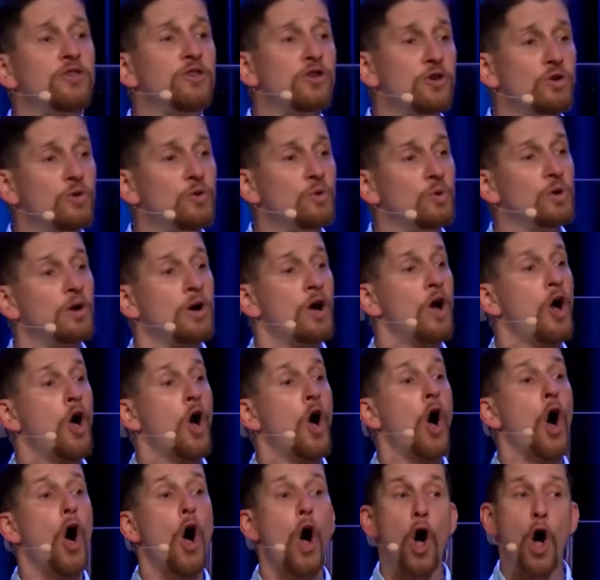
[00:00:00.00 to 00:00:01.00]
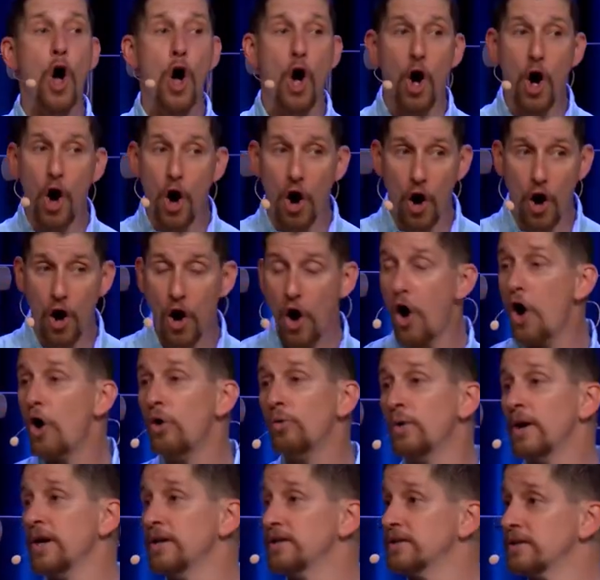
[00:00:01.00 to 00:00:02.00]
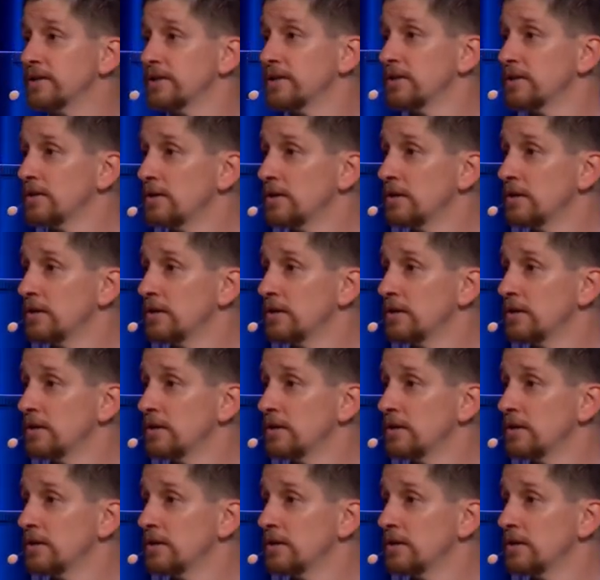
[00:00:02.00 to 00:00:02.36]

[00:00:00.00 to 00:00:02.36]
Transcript: you always.